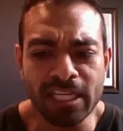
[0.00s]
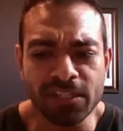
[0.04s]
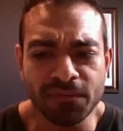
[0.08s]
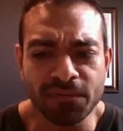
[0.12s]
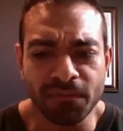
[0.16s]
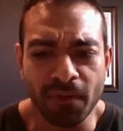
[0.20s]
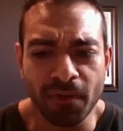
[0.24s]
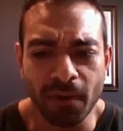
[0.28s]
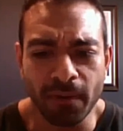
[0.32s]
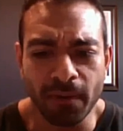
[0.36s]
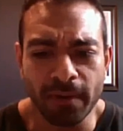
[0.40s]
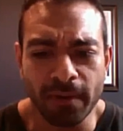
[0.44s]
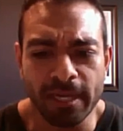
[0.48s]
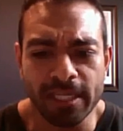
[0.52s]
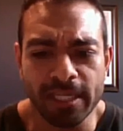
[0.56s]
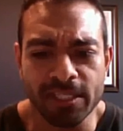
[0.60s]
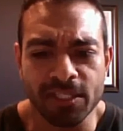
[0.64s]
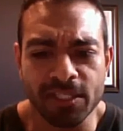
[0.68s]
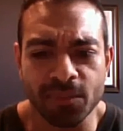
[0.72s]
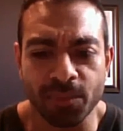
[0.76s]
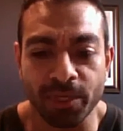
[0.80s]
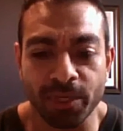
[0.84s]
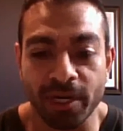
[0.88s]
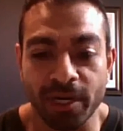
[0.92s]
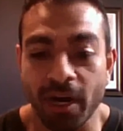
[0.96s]
as far
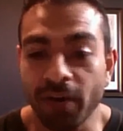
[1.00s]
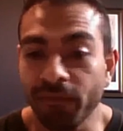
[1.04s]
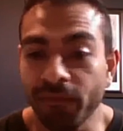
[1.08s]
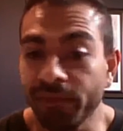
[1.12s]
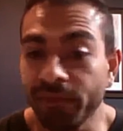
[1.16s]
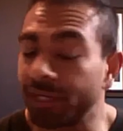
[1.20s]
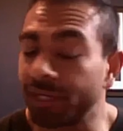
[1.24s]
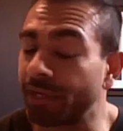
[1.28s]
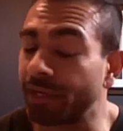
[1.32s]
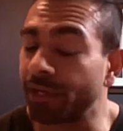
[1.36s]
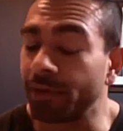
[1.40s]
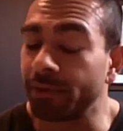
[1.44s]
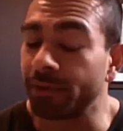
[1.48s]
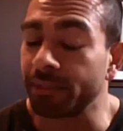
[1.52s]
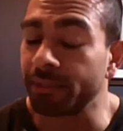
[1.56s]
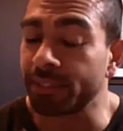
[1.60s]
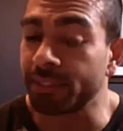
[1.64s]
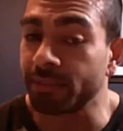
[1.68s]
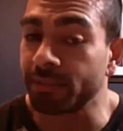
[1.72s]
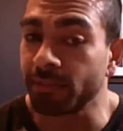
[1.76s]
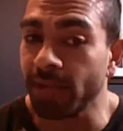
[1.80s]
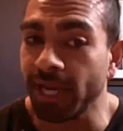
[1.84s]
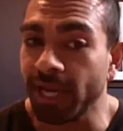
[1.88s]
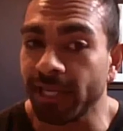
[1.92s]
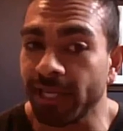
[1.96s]
as recovery
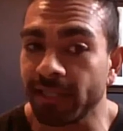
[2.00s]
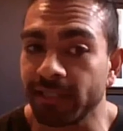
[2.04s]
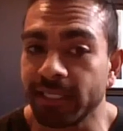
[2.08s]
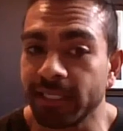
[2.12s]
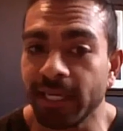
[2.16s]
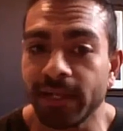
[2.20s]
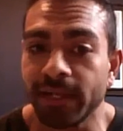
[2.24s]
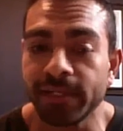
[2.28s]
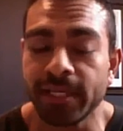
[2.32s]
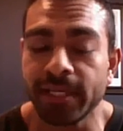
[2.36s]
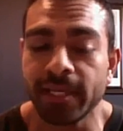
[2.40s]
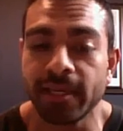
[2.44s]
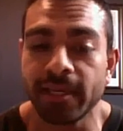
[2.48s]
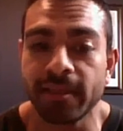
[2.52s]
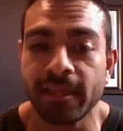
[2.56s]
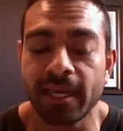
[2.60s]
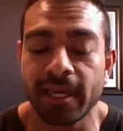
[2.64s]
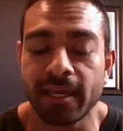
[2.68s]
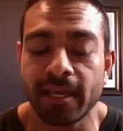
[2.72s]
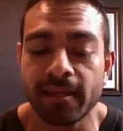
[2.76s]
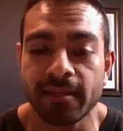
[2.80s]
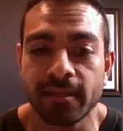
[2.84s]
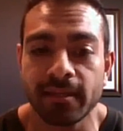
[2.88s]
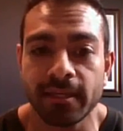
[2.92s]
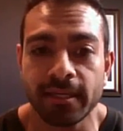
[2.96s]
goes, I can tell you
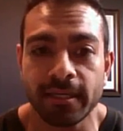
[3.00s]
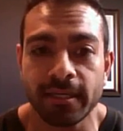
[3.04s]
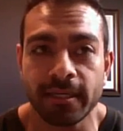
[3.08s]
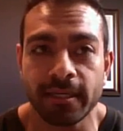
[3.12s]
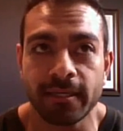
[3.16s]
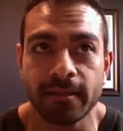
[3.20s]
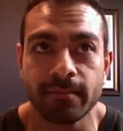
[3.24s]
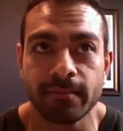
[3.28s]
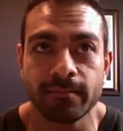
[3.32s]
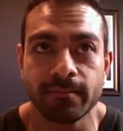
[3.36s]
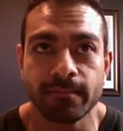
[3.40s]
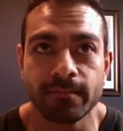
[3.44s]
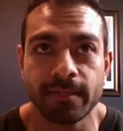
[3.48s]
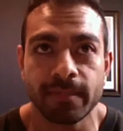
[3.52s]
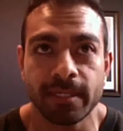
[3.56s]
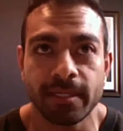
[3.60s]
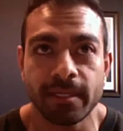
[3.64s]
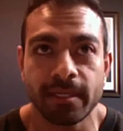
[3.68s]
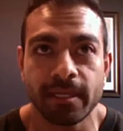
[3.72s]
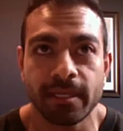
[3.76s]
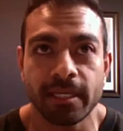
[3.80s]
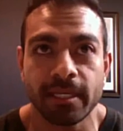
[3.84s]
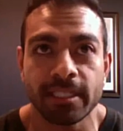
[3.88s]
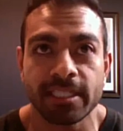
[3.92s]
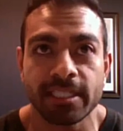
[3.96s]
that
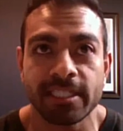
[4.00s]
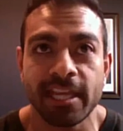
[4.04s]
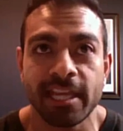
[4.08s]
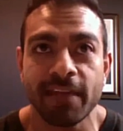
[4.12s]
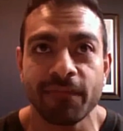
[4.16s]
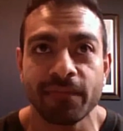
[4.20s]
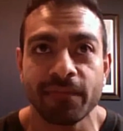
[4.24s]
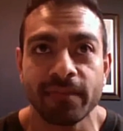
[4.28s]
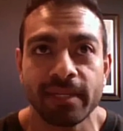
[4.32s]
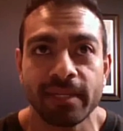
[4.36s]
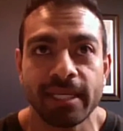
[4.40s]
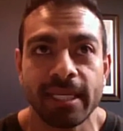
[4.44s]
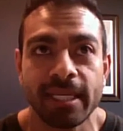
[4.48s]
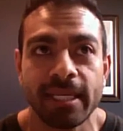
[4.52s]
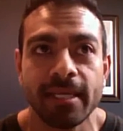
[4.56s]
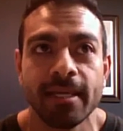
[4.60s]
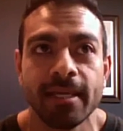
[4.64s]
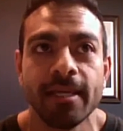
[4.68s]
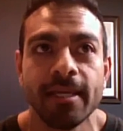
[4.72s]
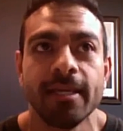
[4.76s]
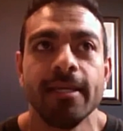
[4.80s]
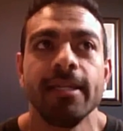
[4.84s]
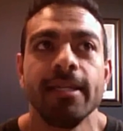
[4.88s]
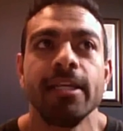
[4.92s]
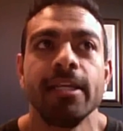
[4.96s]
it's
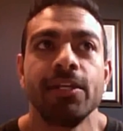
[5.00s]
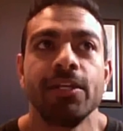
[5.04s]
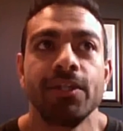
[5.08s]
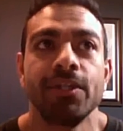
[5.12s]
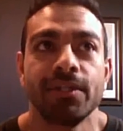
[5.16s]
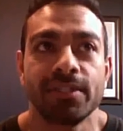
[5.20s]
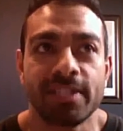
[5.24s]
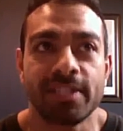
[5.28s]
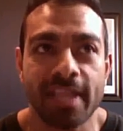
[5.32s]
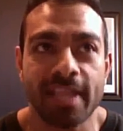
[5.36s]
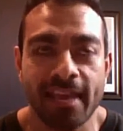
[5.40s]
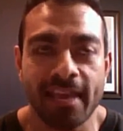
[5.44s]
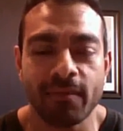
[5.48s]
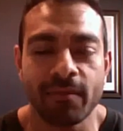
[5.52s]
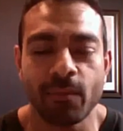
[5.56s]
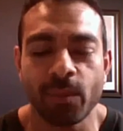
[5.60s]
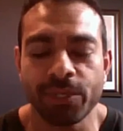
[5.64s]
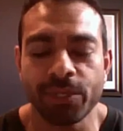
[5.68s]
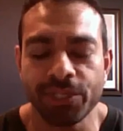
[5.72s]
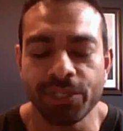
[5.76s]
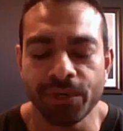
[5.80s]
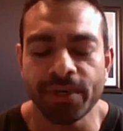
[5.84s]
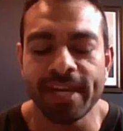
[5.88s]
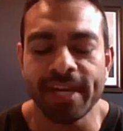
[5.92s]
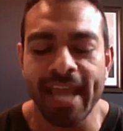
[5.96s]
definitely
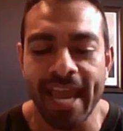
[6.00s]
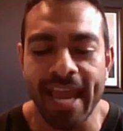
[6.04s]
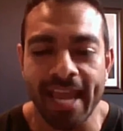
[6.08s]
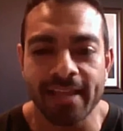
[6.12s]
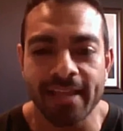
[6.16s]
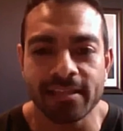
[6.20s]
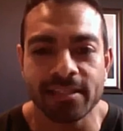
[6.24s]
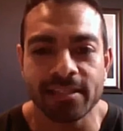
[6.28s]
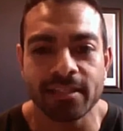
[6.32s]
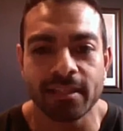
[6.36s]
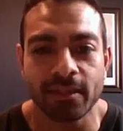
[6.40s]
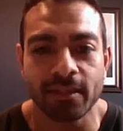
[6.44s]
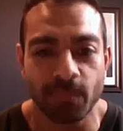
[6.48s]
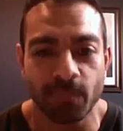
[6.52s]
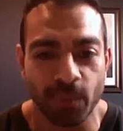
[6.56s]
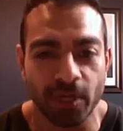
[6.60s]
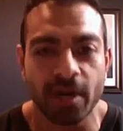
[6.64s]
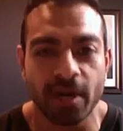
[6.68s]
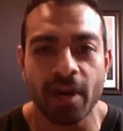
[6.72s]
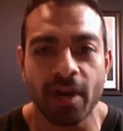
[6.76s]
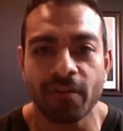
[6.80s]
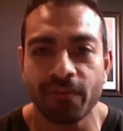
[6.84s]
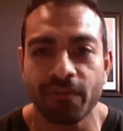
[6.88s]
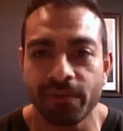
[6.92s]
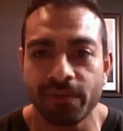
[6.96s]
when you're enhanced, the
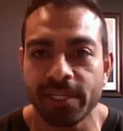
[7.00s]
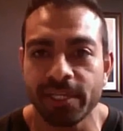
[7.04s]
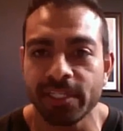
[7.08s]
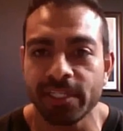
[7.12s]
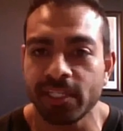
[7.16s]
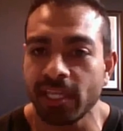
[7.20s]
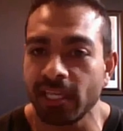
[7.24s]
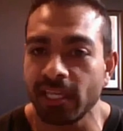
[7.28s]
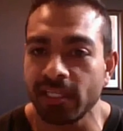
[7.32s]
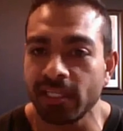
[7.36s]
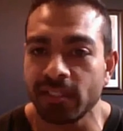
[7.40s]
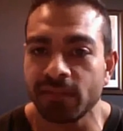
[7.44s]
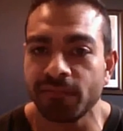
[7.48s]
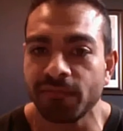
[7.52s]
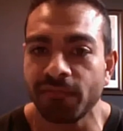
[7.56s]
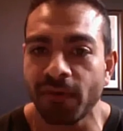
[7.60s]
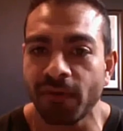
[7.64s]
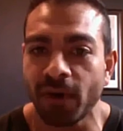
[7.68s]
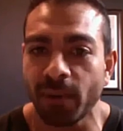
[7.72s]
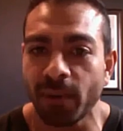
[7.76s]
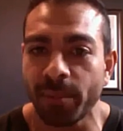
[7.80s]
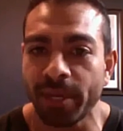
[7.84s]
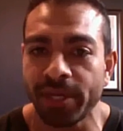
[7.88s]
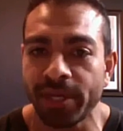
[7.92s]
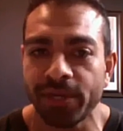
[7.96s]
recovery is
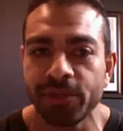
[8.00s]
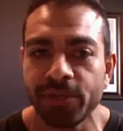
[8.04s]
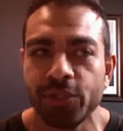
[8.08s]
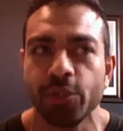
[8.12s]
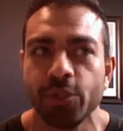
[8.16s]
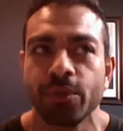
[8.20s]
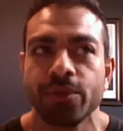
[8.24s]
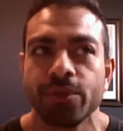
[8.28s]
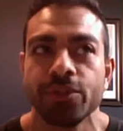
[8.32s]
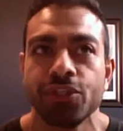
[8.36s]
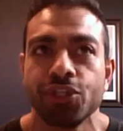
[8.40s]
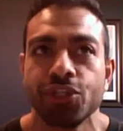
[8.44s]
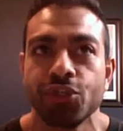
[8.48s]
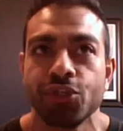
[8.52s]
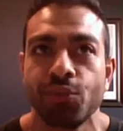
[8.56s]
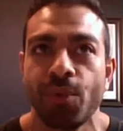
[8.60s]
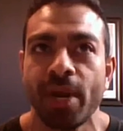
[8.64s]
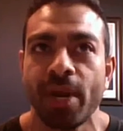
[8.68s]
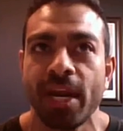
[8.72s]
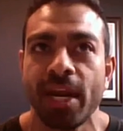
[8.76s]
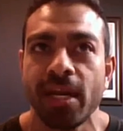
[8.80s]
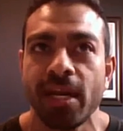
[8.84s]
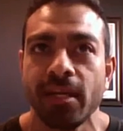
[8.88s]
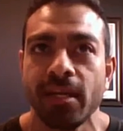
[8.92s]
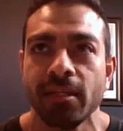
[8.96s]
far better. You can
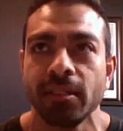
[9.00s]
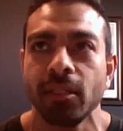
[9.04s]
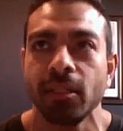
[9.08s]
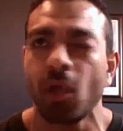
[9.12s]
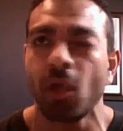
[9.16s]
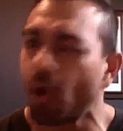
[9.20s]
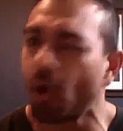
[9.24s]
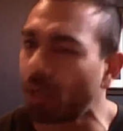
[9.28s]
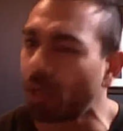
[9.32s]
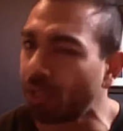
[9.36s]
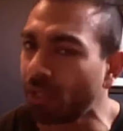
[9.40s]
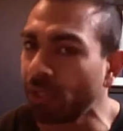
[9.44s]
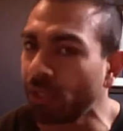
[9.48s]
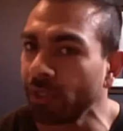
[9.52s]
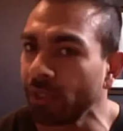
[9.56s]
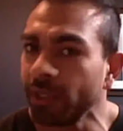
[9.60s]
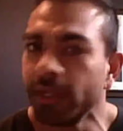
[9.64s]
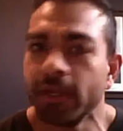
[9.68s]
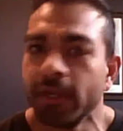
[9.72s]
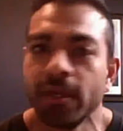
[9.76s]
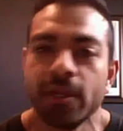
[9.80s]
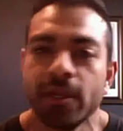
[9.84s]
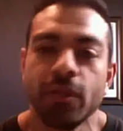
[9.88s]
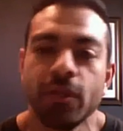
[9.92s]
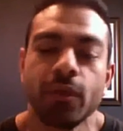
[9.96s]
train
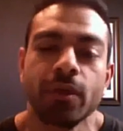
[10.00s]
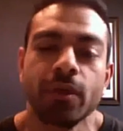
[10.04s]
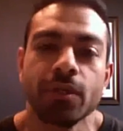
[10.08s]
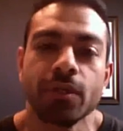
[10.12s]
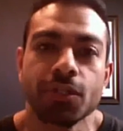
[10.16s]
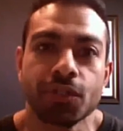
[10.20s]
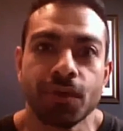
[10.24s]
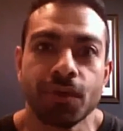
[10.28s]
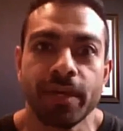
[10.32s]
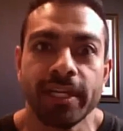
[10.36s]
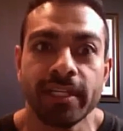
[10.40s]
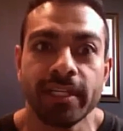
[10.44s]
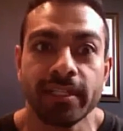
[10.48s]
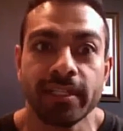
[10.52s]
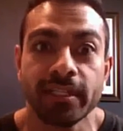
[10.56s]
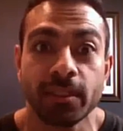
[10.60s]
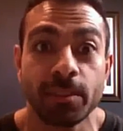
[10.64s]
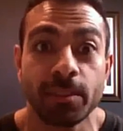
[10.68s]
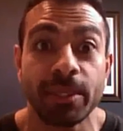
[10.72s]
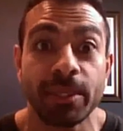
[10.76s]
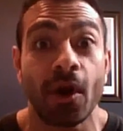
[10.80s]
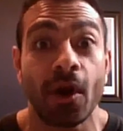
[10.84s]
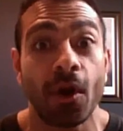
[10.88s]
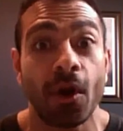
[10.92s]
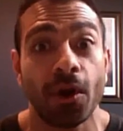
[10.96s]
longer. You can train a
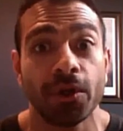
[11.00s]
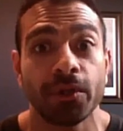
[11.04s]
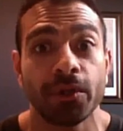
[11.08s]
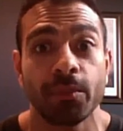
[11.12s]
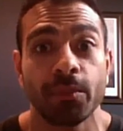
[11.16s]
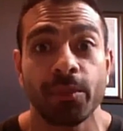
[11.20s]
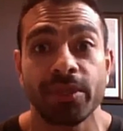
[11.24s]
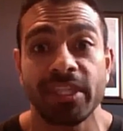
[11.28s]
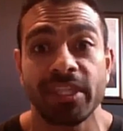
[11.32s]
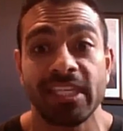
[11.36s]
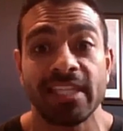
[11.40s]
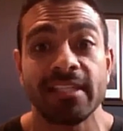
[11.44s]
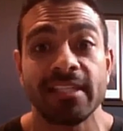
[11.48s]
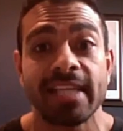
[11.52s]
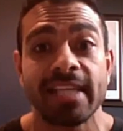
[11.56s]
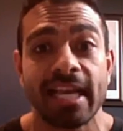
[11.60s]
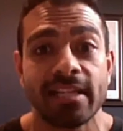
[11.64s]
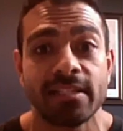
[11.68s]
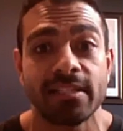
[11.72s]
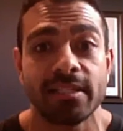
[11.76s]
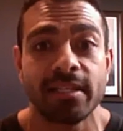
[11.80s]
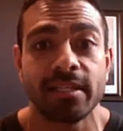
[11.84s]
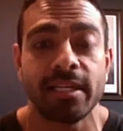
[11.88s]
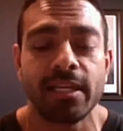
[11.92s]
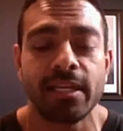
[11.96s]
little bit harder with the
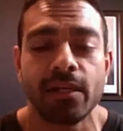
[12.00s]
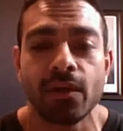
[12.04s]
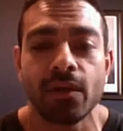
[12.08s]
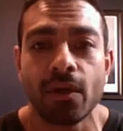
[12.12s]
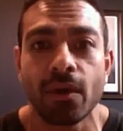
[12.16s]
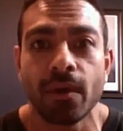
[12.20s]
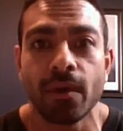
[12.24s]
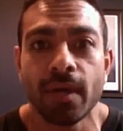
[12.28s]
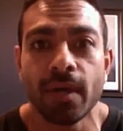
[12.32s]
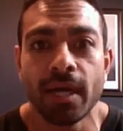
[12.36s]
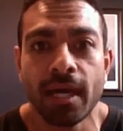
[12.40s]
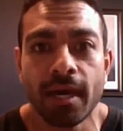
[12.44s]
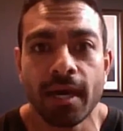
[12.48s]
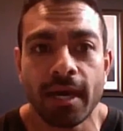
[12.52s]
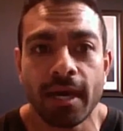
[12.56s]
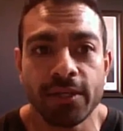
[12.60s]
intensity, you know.